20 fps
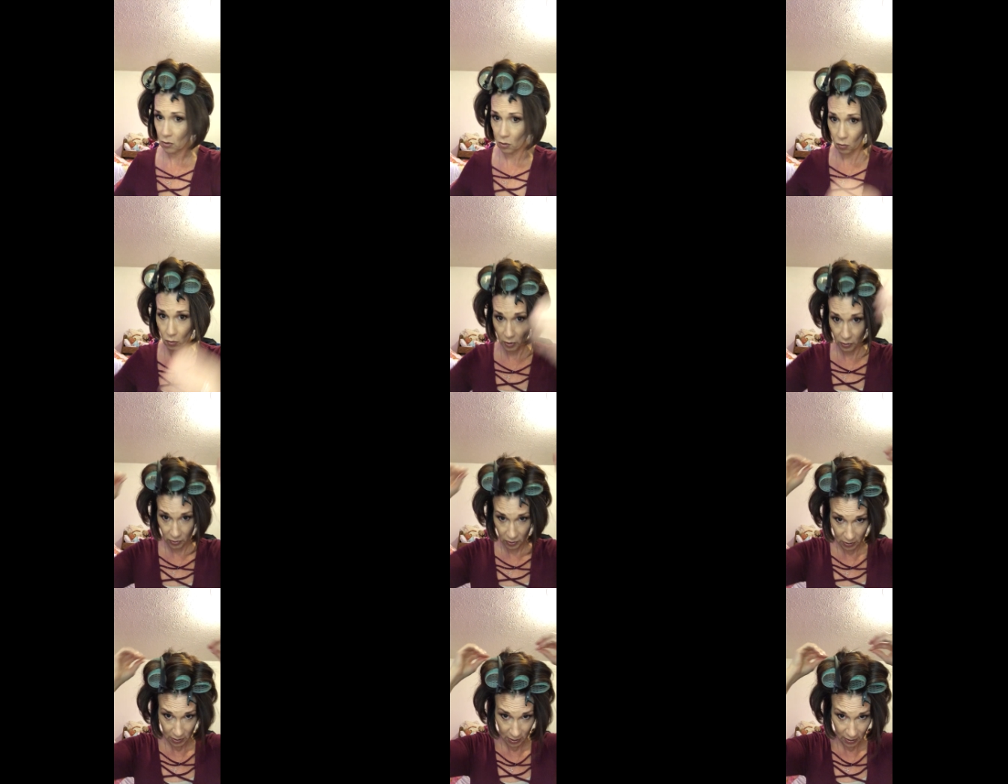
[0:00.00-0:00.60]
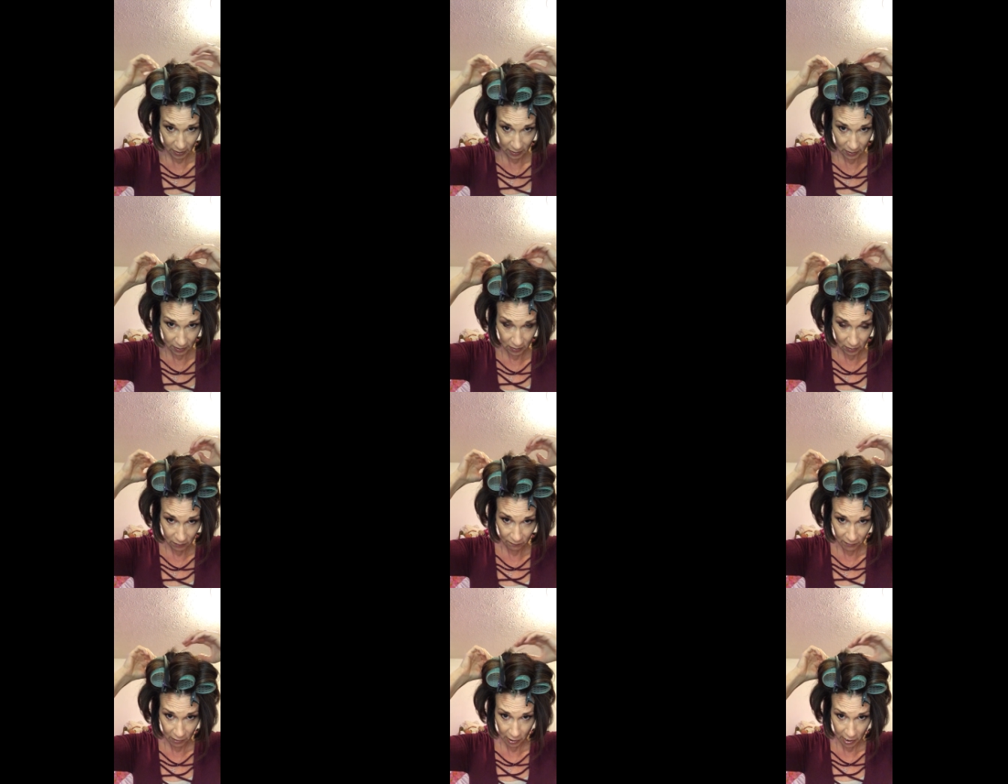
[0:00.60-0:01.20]
coarse,
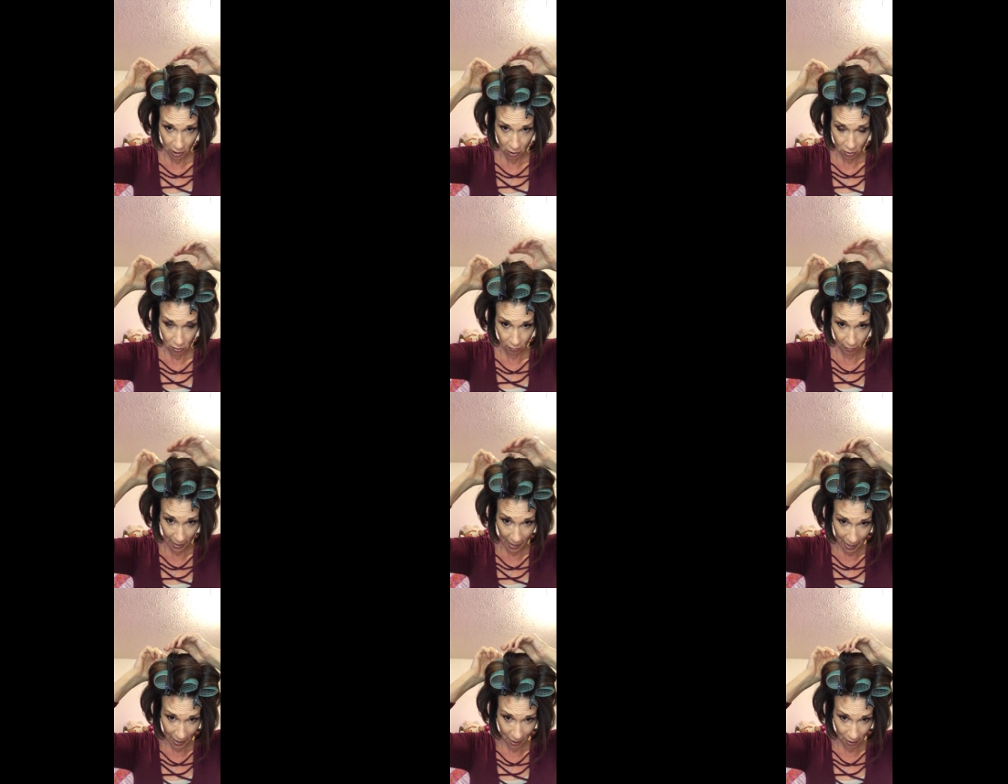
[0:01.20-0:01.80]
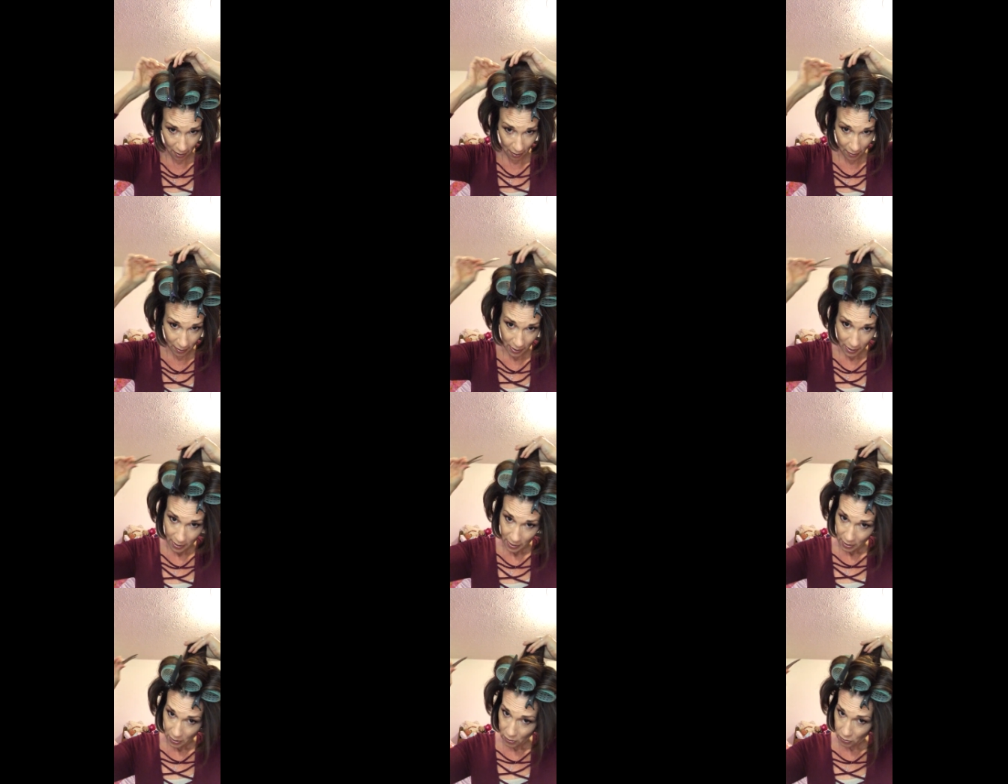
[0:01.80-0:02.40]
dense, very curly hair.
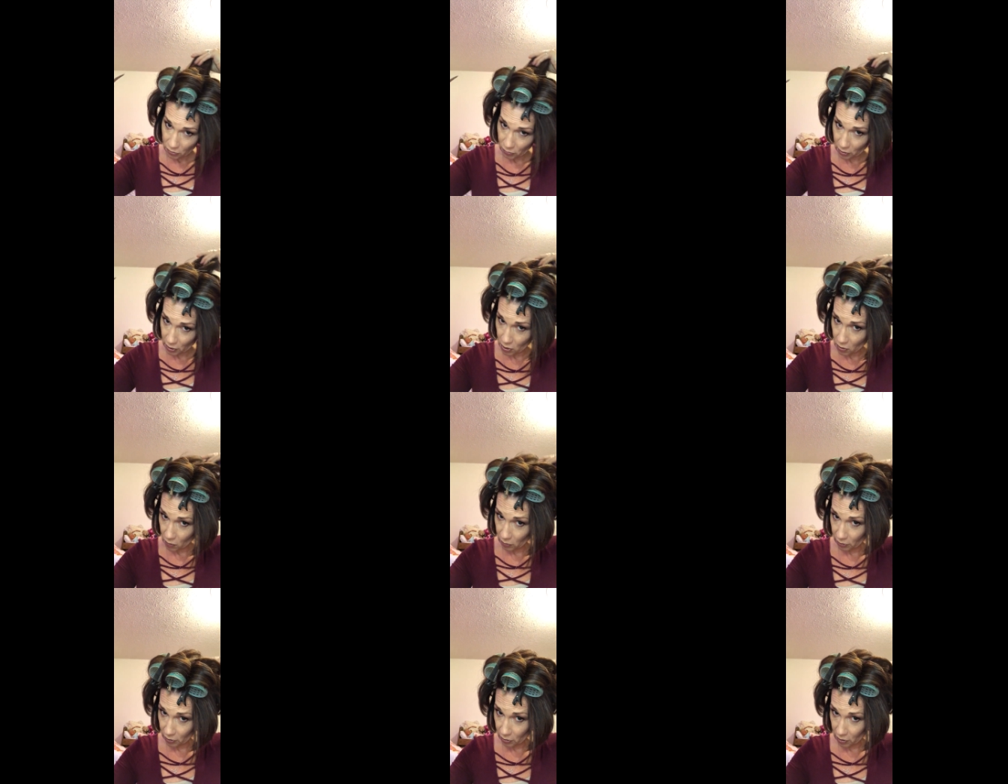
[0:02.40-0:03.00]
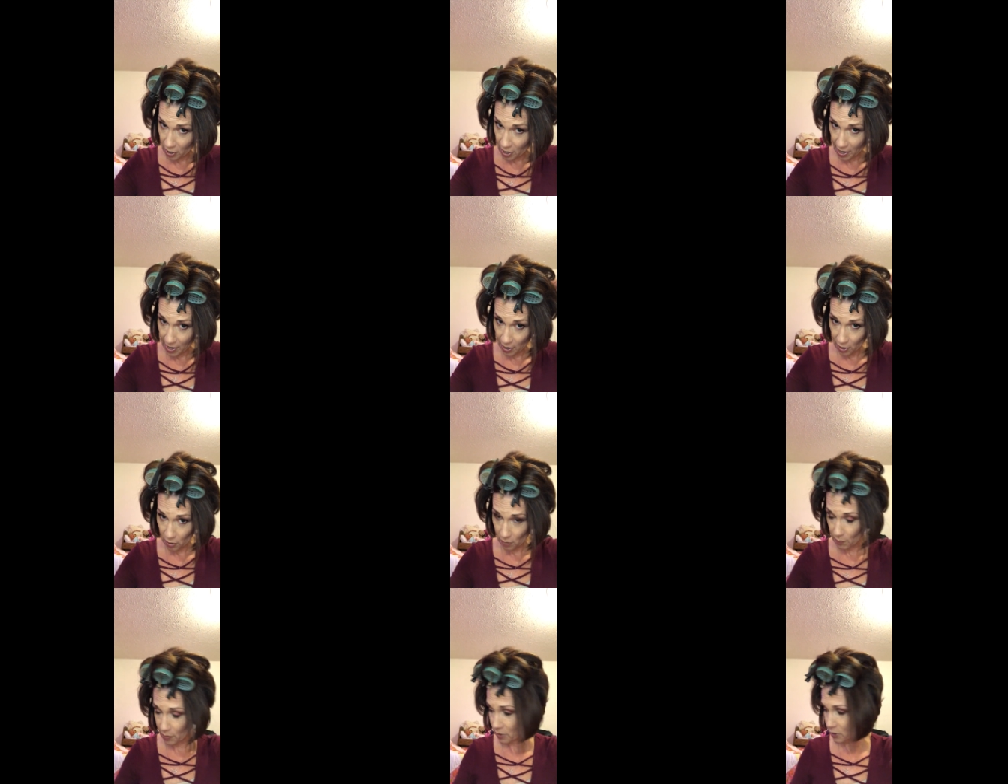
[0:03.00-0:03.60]
You can go a little
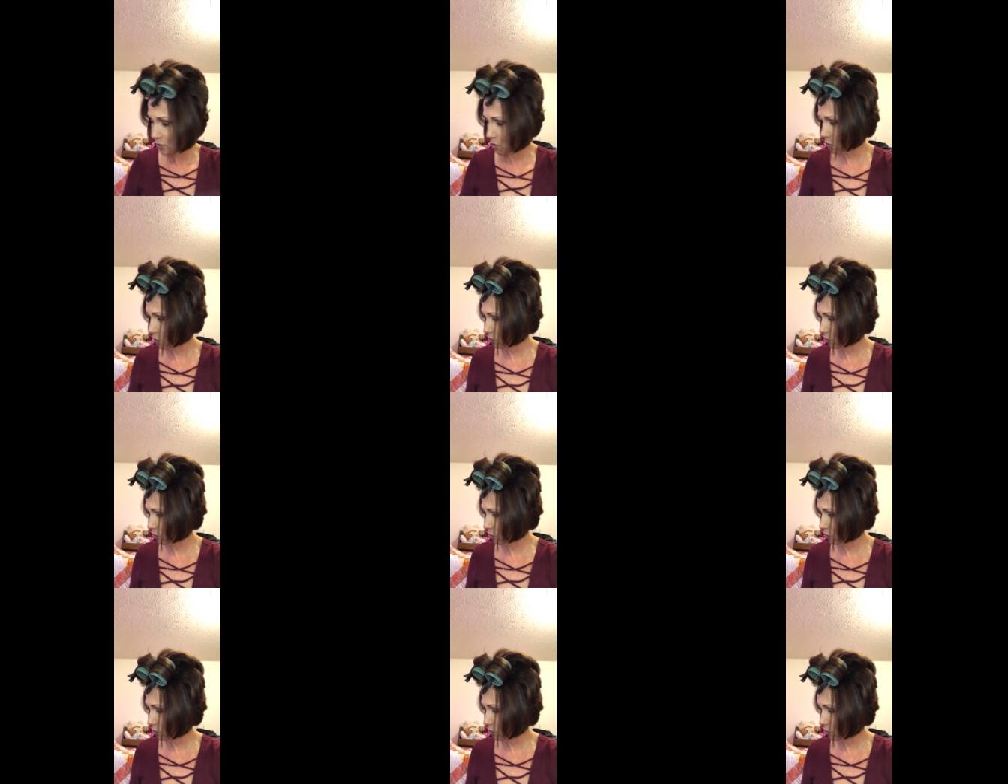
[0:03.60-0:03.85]
higher, but